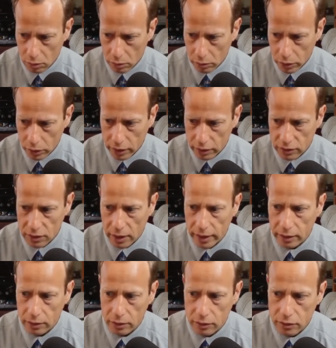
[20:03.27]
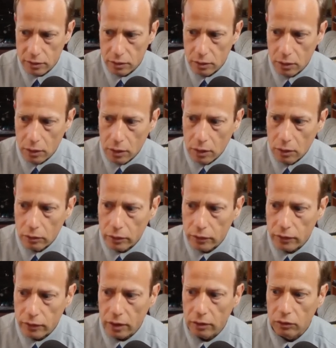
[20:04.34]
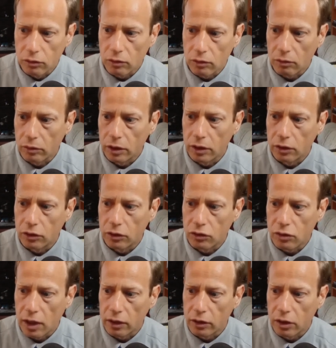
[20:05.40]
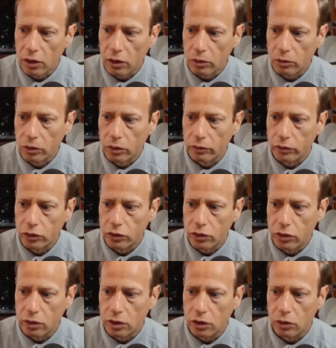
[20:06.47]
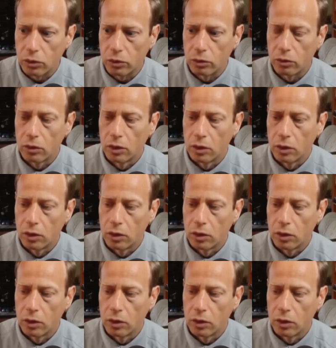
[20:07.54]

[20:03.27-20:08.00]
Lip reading: No, that's lightness. We need to drag the color wheel over to the hue.